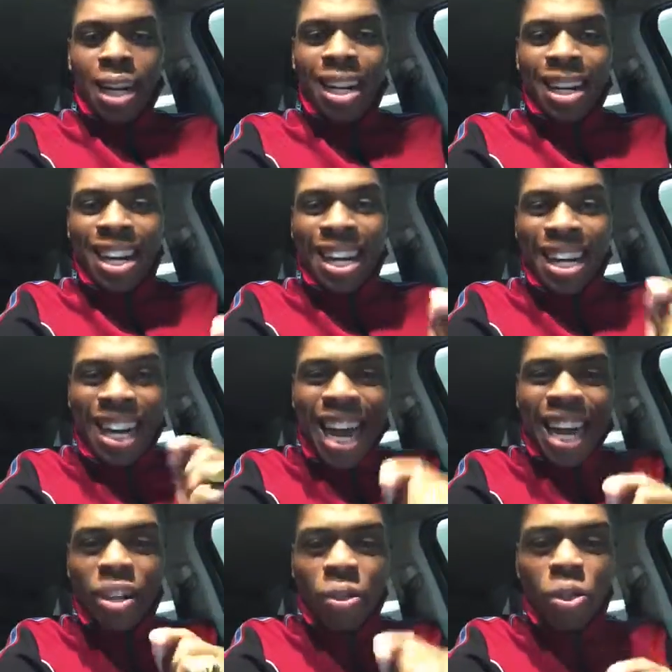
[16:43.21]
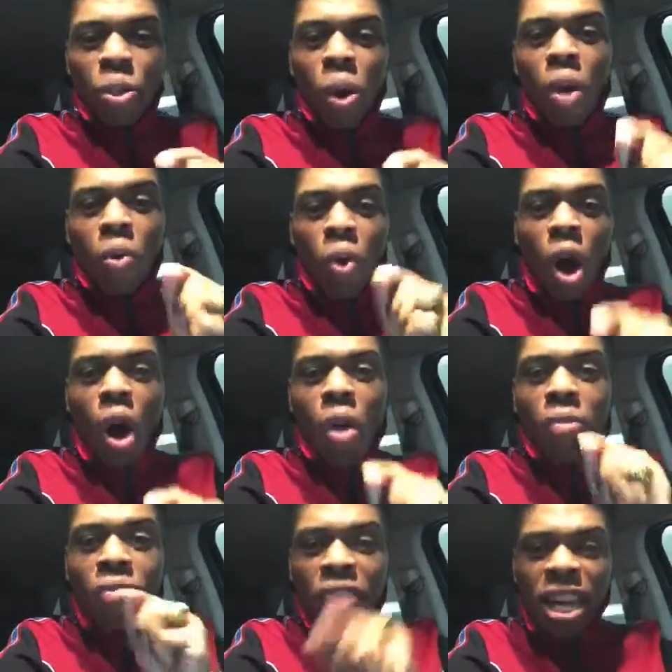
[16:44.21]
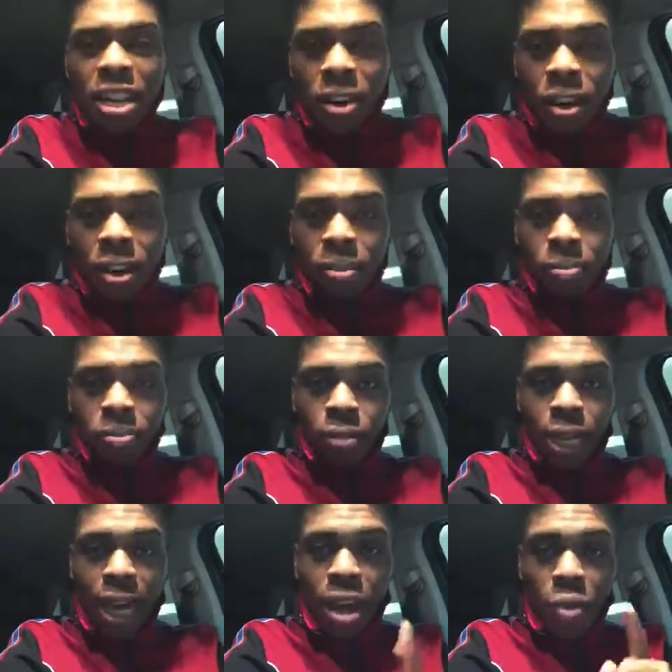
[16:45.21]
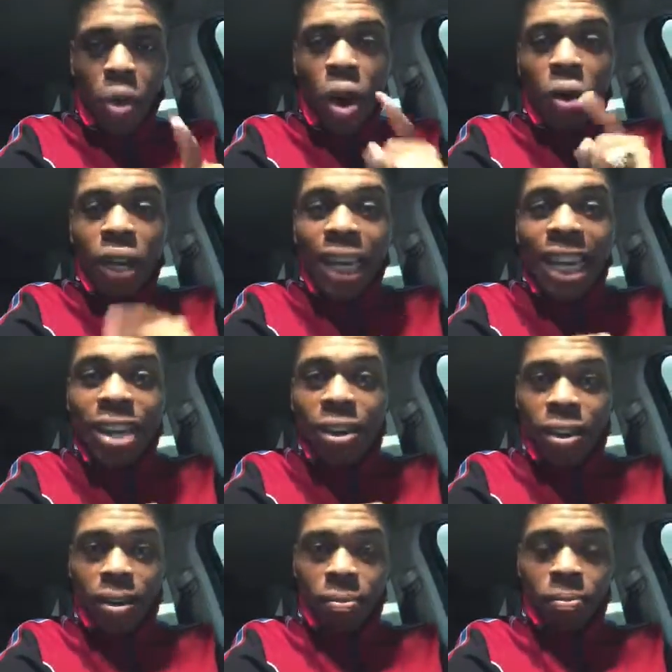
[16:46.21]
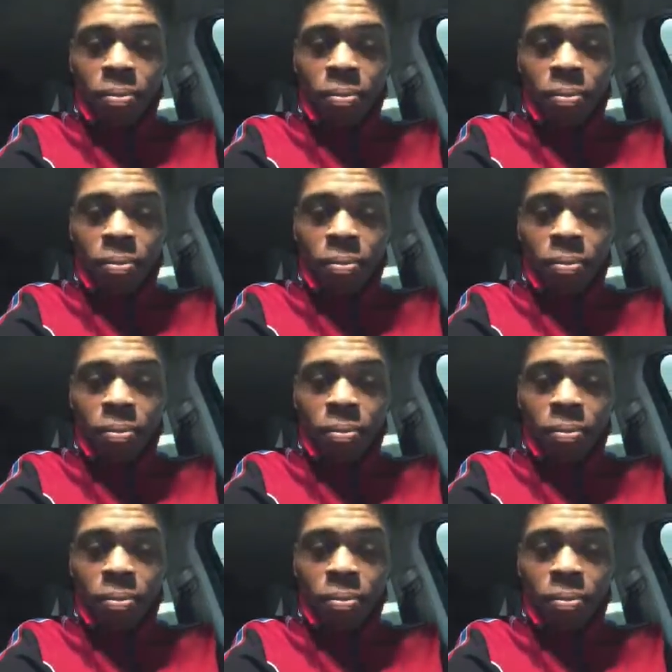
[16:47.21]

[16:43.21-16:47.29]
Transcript: could connect you to a wrong feeder and a wrong leader.